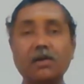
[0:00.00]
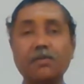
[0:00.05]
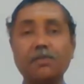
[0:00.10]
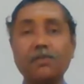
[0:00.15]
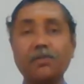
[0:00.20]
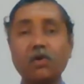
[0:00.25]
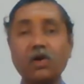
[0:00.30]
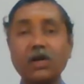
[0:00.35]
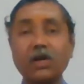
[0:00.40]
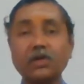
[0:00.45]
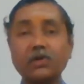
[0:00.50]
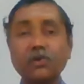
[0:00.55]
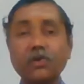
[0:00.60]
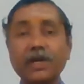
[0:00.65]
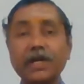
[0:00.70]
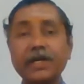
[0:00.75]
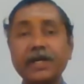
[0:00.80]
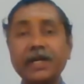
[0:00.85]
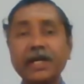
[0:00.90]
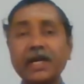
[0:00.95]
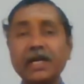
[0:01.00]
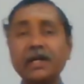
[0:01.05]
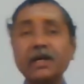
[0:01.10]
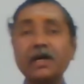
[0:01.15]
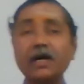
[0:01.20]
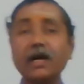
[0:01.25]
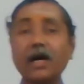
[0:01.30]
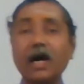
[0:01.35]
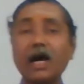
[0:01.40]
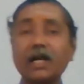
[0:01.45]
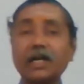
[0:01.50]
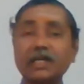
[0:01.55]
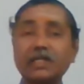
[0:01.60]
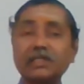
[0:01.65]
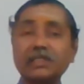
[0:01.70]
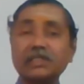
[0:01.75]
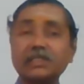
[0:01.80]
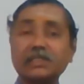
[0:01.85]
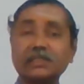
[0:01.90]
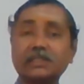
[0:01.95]
Product-oriented
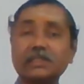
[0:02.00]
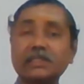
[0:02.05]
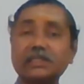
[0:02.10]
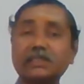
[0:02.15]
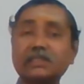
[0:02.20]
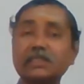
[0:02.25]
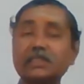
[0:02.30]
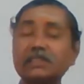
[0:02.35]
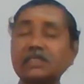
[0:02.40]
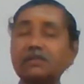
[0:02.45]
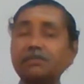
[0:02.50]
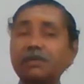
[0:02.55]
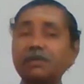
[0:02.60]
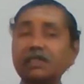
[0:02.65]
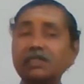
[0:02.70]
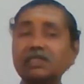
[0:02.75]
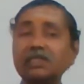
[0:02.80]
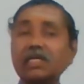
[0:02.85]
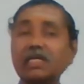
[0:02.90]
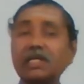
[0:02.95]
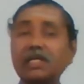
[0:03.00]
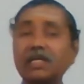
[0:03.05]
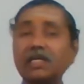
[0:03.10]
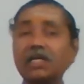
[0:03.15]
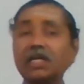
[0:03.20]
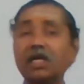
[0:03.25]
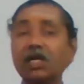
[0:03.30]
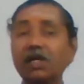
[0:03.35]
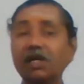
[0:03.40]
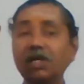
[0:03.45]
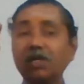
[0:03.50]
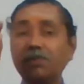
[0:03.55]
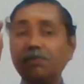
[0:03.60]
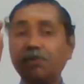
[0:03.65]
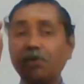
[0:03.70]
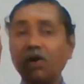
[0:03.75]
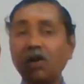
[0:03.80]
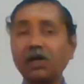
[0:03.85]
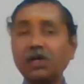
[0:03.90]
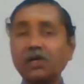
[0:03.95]
organization structure. See, basically, in
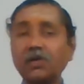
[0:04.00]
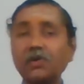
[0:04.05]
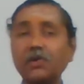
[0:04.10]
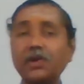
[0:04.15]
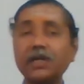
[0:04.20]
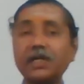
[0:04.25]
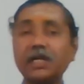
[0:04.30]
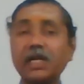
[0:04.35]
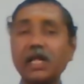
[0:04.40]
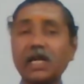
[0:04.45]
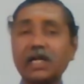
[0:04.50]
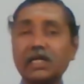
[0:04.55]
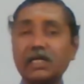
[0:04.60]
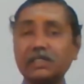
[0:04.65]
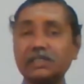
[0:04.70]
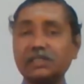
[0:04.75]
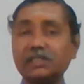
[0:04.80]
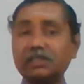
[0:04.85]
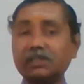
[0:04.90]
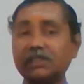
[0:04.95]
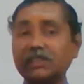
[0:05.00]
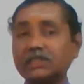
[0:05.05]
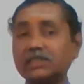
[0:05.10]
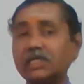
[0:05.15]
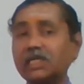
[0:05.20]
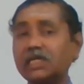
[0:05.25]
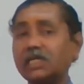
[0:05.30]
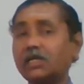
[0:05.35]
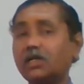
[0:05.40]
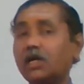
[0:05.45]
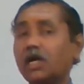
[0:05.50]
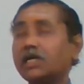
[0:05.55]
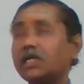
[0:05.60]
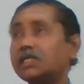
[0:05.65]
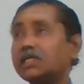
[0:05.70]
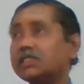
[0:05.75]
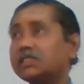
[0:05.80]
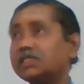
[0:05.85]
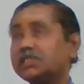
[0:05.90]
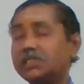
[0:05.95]
product-oriented organization structure,
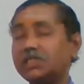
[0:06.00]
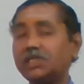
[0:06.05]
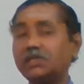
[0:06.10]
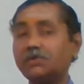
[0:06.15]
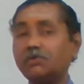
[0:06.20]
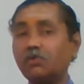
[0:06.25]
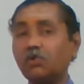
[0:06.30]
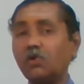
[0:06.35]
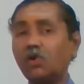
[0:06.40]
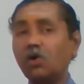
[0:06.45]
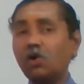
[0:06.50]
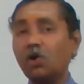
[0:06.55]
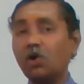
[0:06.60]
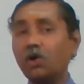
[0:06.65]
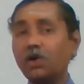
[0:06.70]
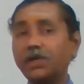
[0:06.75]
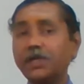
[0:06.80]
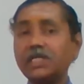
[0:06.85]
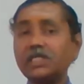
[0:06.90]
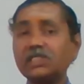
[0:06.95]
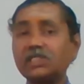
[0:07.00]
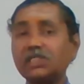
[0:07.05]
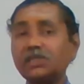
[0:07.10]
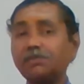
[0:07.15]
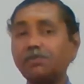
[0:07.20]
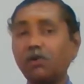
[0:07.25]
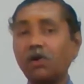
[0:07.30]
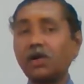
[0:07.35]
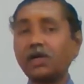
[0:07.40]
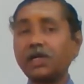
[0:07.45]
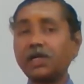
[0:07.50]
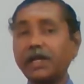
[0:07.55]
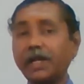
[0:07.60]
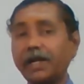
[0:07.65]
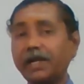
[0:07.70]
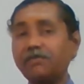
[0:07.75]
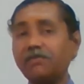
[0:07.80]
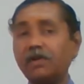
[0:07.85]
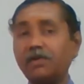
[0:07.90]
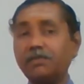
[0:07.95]
under the CEO, each product
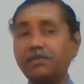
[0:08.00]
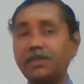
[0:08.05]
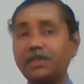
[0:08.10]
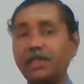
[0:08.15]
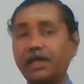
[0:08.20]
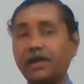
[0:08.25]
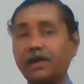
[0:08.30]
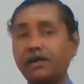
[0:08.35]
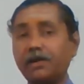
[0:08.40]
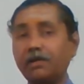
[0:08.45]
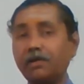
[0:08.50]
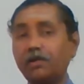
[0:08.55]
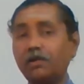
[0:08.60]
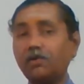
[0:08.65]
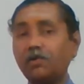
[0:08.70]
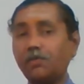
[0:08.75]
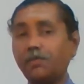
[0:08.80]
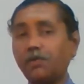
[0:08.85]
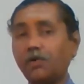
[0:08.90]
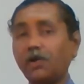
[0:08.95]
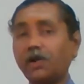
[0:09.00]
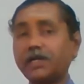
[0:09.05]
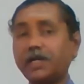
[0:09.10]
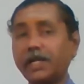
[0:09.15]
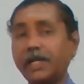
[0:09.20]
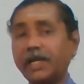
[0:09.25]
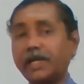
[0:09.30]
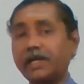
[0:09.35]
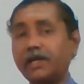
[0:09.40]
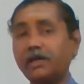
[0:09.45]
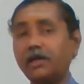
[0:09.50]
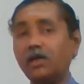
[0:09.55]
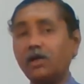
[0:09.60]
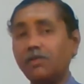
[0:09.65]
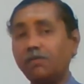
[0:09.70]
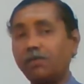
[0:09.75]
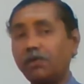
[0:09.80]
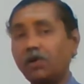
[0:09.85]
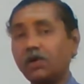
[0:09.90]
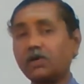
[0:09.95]
head will be there. Product head,
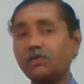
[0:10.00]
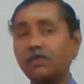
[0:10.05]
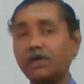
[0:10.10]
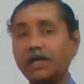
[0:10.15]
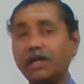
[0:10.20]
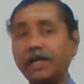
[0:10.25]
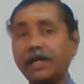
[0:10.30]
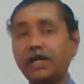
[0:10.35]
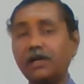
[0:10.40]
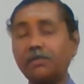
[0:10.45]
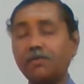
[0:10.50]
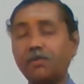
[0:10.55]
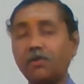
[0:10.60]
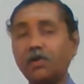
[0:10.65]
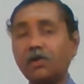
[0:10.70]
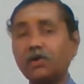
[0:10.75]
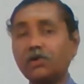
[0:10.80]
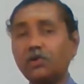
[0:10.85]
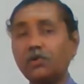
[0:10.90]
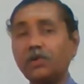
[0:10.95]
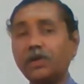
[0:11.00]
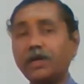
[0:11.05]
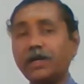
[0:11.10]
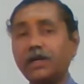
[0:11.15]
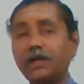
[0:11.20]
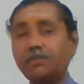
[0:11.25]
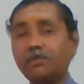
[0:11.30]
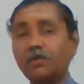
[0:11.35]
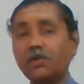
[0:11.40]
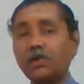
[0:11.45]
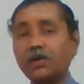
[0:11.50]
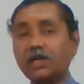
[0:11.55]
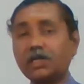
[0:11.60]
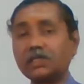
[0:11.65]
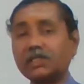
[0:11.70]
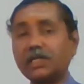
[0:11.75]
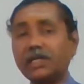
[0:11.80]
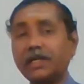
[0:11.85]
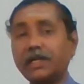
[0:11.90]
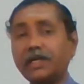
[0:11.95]
product one head, product two head,
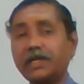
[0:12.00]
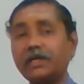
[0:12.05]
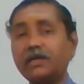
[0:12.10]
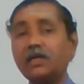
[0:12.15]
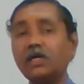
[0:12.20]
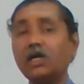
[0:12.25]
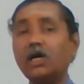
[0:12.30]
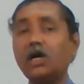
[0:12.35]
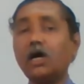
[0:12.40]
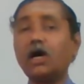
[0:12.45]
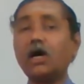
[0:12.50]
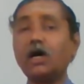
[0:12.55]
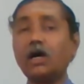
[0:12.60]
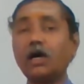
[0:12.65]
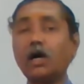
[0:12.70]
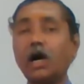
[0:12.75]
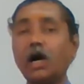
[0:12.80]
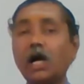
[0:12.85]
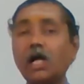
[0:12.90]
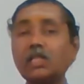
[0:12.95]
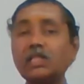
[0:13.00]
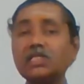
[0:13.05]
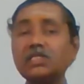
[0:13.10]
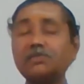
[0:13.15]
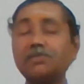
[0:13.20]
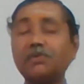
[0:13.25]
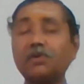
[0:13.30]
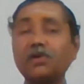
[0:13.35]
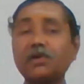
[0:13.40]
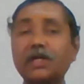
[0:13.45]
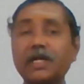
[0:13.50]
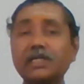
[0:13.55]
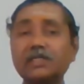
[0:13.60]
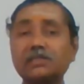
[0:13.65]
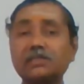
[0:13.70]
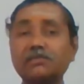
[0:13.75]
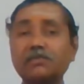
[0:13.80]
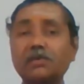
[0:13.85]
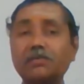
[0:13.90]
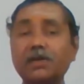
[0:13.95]
product three head. All these product
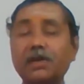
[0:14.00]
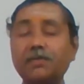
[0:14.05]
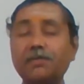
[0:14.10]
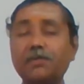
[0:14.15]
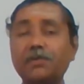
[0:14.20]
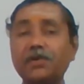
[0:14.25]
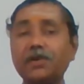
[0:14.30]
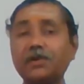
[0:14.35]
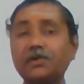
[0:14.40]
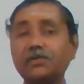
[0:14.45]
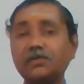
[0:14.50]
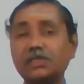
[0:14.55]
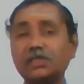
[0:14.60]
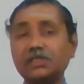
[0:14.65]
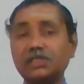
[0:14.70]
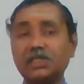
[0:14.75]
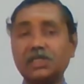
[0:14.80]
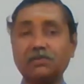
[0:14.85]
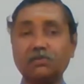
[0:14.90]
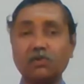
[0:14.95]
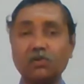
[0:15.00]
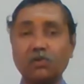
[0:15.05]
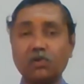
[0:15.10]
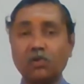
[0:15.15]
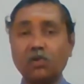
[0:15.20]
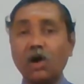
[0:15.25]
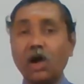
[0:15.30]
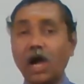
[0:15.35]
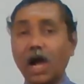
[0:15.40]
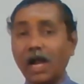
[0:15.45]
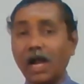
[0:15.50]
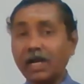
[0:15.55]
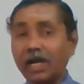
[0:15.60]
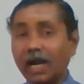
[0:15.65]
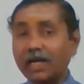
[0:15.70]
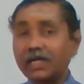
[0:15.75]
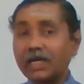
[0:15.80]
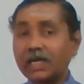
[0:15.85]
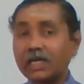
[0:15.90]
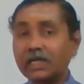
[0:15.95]
heads will be reporting to the CEO. And
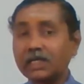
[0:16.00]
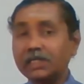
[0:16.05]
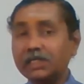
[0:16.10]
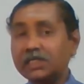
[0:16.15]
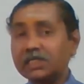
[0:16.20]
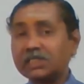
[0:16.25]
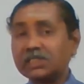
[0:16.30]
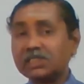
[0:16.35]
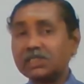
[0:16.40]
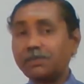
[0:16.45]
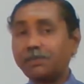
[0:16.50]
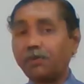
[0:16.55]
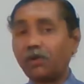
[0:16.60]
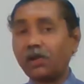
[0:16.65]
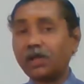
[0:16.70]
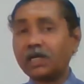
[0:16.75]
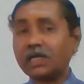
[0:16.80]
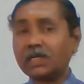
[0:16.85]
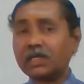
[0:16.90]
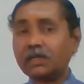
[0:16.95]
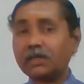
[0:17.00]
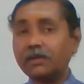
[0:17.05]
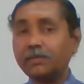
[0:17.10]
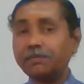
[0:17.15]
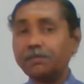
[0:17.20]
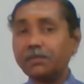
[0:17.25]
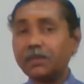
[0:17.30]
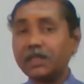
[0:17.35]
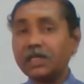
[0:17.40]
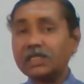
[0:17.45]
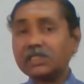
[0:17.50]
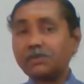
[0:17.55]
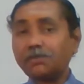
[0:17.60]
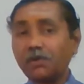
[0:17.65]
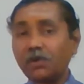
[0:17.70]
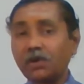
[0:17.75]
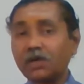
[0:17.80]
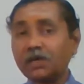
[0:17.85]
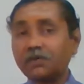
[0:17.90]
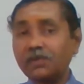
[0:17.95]
under each product
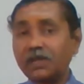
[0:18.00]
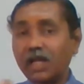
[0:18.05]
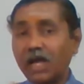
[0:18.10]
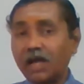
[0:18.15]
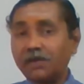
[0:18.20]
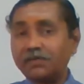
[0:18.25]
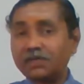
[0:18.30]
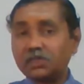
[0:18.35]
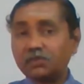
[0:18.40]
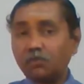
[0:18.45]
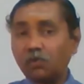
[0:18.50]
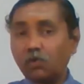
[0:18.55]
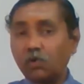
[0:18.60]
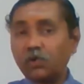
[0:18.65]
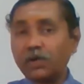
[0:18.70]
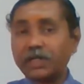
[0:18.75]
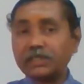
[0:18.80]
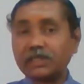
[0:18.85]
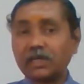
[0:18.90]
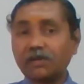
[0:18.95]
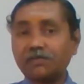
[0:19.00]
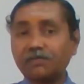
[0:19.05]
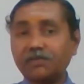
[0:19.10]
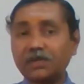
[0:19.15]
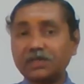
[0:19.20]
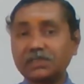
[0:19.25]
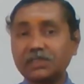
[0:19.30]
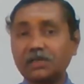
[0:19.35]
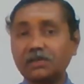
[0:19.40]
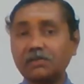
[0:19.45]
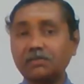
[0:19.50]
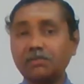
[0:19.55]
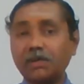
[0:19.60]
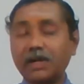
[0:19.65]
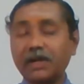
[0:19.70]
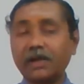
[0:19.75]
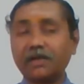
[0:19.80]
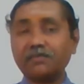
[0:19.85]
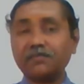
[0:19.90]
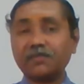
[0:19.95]
will have its own HR function,
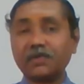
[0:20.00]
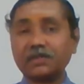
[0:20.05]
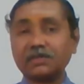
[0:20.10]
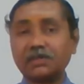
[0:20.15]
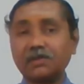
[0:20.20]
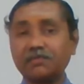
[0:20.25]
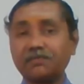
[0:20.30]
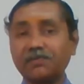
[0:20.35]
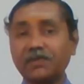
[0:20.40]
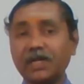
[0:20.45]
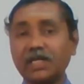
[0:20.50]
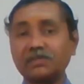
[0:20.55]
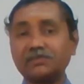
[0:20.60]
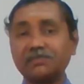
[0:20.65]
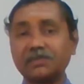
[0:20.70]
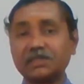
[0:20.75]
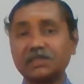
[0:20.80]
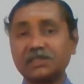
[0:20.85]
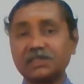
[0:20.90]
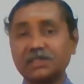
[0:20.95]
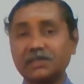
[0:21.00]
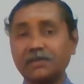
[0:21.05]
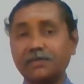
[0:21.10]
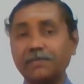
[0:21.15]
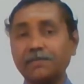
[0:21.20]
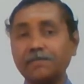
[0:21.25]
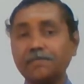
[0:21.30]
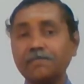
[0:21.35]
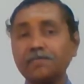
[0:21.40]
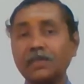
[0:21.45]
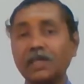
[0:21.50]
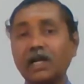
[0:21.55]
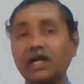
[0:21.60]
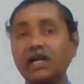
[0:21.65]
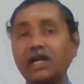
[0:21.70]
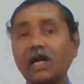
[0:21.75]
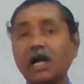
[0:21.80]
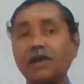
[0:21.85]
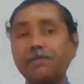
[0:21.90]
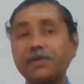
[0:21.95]
marketing function, finance function,
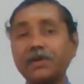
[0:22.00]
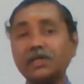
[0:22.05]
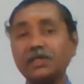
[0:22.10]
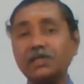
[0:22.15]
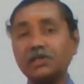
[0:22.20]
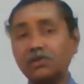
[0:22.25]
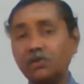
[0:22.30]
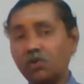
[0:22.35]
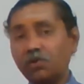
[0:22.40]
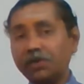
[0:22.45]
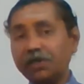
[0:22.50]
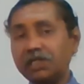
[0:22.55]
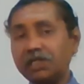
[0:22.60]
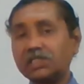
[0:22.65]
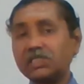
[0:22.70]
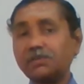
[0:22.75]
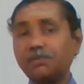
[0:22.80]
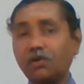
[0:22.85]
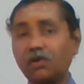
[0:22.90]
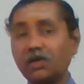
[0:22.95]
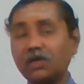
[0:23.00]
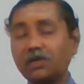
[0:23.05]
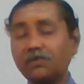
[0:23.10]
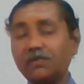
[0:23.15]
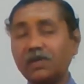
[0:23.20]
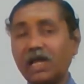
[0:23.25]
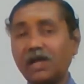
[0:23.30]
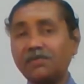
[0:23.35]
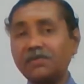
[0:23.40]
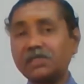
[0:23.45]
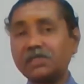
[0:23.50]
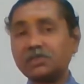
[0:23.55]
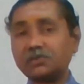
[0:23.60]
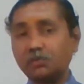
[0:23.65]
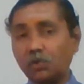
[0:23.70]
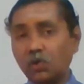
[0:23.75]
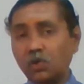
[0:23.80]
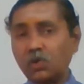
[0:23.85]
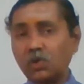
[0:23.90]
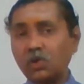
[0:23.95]
and operate. Each product will have its
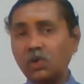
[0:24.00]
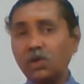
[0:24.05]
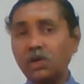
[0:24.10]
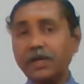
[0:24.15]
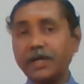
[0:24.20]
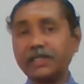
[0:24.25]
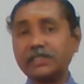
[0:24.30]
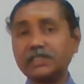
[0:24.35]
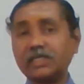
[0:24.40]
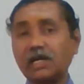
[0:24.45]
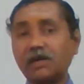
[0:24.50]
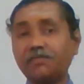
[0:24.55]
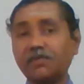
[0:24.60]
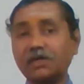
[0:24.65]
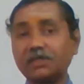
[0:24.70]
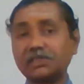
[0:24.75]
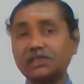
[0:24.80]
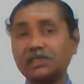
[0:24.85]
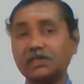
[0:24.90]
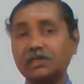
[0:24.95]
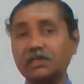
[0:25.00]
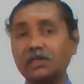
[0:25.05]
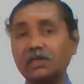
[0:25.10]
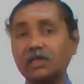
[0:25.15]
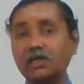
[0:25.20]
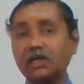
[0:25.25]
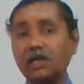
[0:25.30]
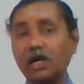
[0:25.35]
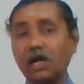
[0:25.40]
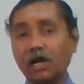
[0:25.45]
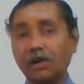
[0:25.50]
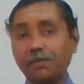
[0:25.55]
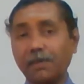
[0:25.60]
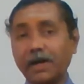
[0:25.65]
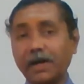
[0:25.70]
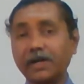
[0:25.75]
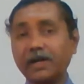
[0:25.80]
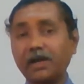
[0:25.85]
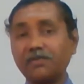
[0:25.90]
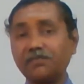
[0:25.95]
own HR function,
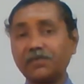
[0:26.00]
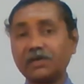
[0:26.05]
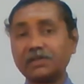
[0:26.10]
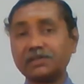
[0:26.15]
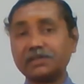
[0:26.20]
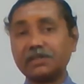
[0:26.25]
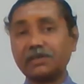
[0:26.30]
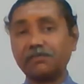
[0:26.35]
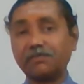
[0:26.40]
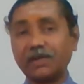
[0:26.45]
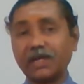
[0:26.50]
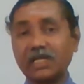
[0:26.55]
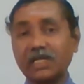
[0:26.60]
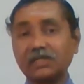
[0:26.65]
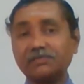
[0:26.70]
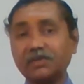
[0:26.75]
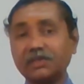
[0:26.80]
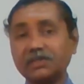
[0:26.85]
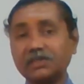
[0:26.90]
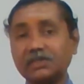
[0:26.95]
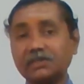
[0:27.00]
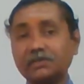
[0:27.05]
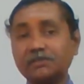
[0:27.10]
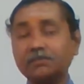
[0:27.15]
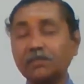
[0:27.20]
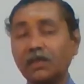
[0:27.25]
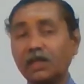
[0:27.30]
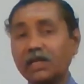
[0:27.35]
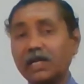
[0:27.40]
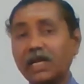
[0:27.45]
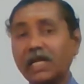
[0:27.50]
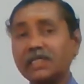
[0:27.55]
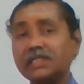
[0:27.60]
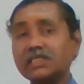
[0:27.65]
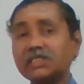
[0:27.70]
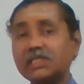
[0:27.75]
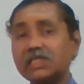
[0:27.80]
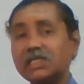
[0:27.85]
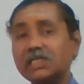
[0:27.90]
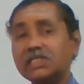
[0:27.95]
marketing function, finance function. Like
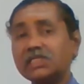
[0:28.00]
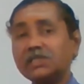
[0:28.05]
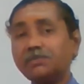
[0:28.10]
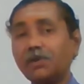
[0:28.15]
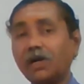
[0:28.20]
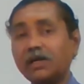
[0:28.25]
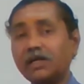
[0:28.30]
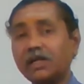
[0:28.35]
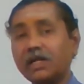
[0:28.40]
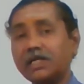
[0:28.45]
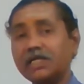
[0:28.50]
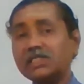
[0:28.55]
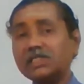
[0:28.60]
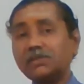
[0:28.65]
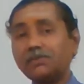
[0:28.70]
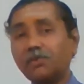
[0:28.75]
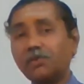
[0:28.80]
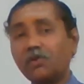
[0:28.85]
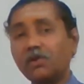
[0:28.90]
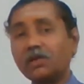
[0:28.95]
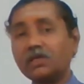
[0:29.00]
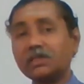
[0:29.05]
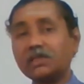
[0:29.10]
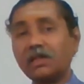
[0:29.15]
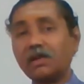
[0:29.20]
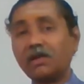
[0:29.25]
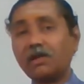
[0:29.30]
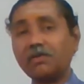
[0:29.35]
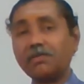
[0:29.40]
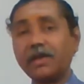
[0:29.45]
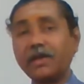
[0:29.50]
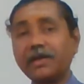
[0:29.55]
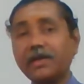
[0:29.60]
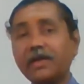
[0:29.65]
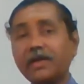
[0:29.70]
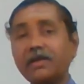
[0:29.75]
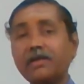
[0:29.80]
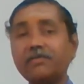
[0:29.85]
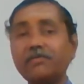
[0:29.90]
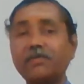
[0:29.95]
this, each under each product there will be
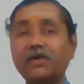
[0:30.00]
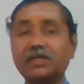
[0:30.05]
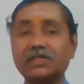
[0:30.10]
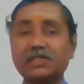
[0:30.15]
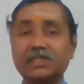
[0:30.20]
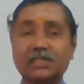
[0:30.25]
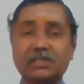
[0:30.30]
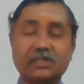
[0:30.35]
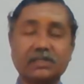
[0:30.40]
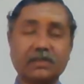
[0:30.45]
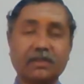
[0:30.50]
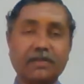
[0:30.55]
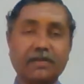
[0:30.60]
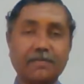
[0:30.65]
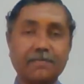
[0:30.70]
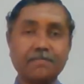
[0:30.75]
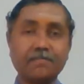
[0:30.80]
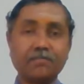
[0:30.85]
again functions.